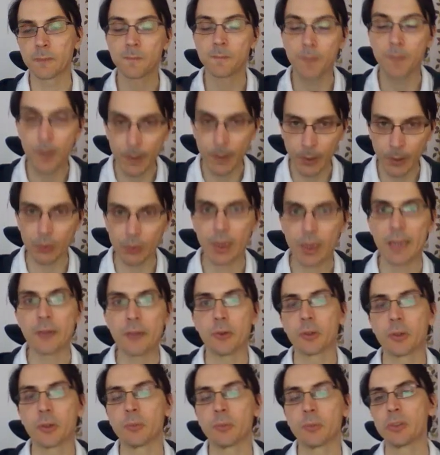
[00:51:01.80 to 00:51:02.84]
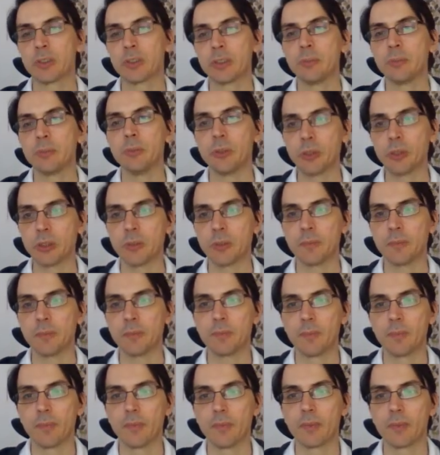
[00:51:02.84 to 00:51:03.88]
follow a normal distribution,
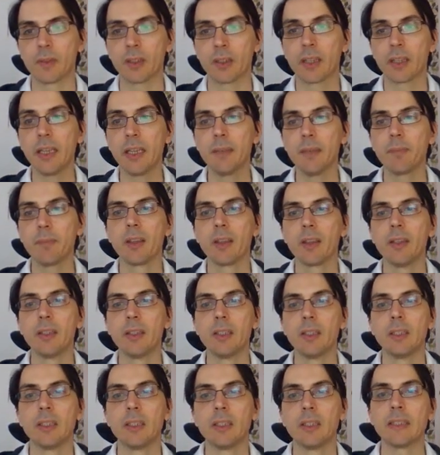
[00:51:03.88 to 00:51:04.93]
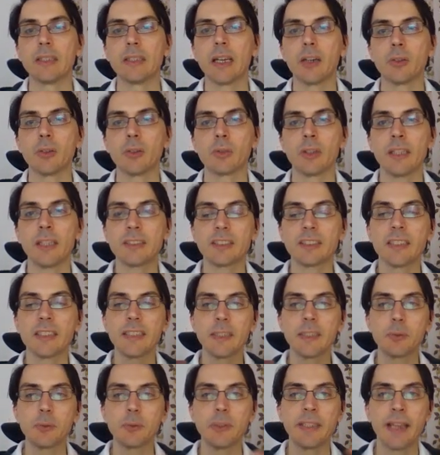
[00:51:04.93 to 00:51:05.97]
okay? Now, let's say
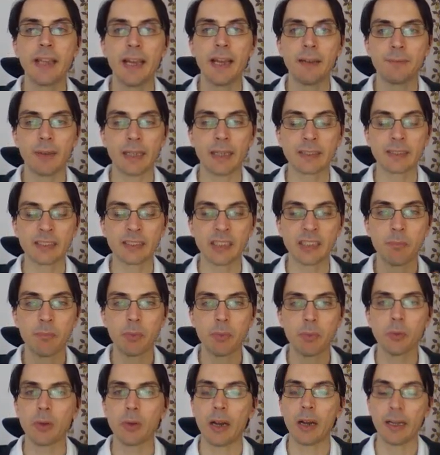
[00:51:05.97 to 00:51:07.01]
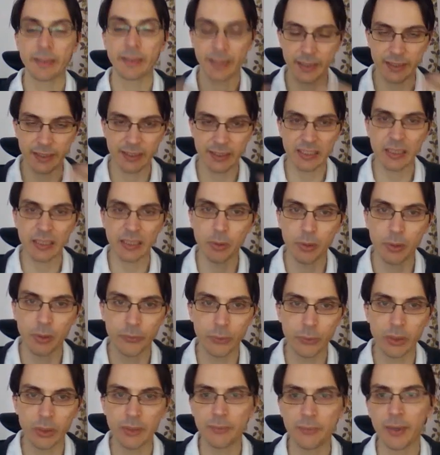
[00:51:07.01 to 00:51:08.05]
that we give a sample, again, a sample of
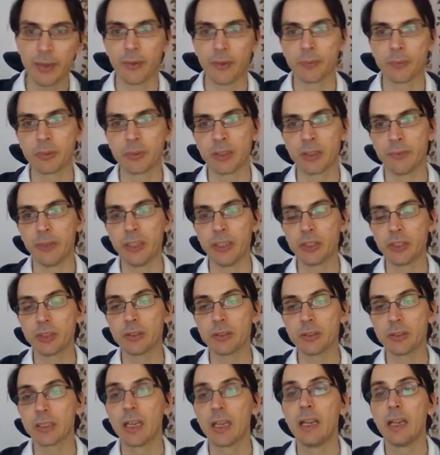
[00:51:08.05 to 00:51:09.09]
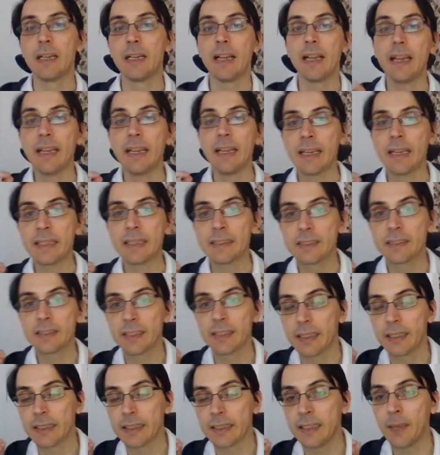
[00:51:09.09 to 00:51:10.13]
25 observations, and
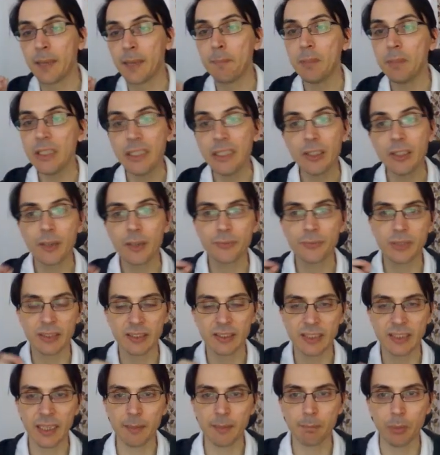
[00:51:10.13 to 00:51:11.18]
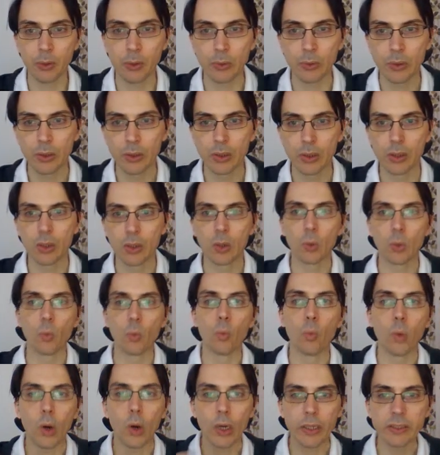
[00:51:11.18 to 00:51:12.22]
the mean of the sample
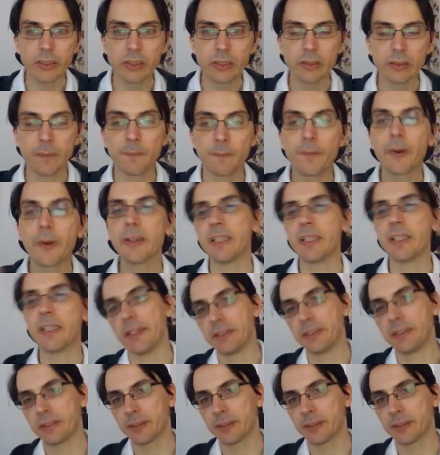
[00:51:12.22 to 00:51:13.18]
was 48.